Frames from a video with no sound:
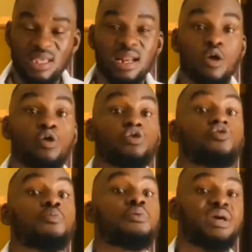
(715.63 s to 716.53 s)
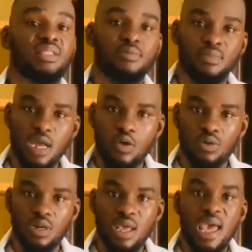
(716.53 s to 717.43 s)
you're now going to break them
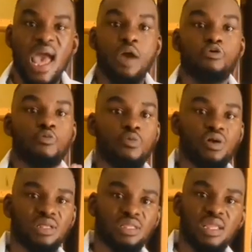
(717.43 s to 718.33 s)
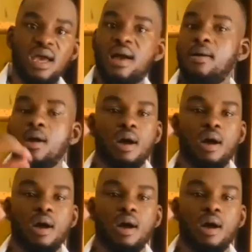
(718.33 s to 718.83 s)
down. I will monitor